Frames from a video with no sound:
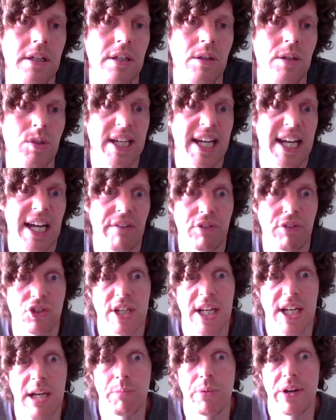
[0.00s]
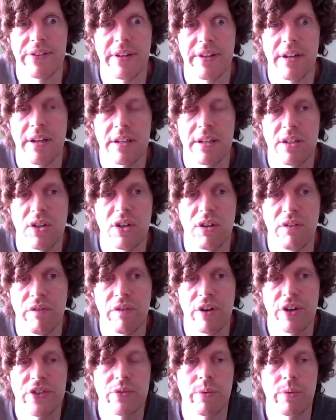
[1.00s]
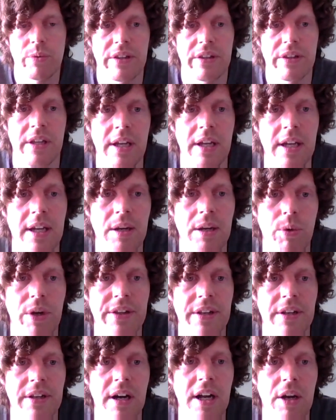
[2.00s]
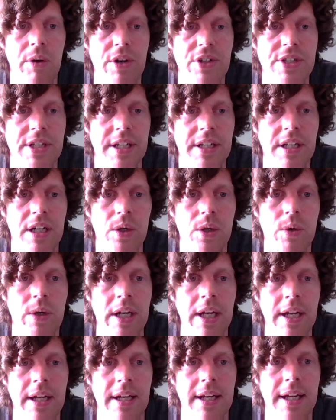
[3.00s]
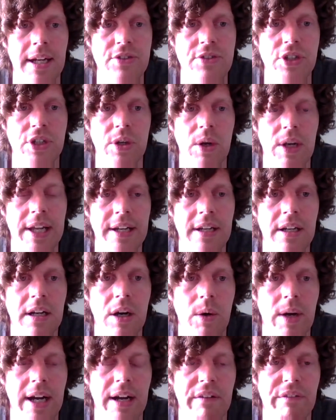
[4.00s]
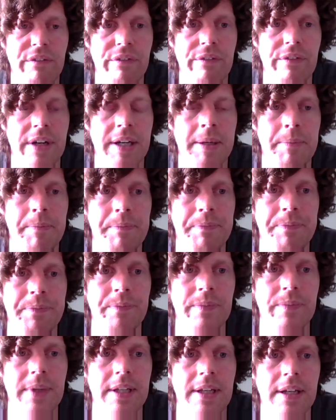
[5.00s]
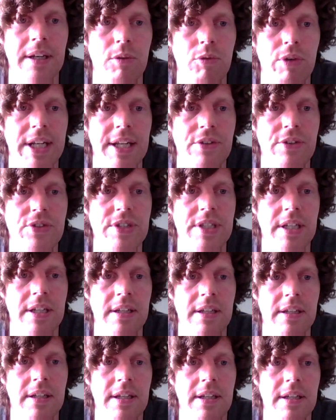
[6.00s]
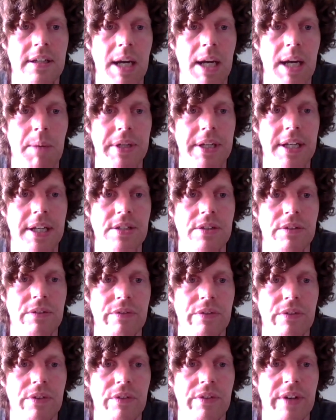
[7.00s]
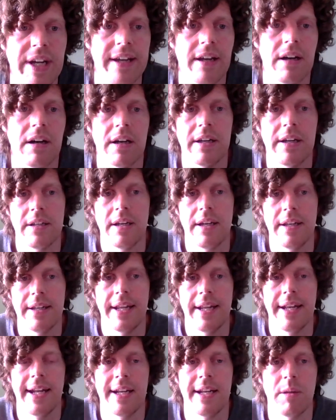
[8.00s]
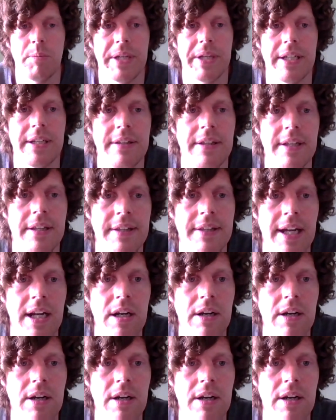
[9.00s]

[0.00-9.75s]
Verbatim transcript: know to have a chatbot that I could converse with with in Irish. And I know uh, Duolingo have um, a really interesting uh, application of, of AI and, and NLP in, in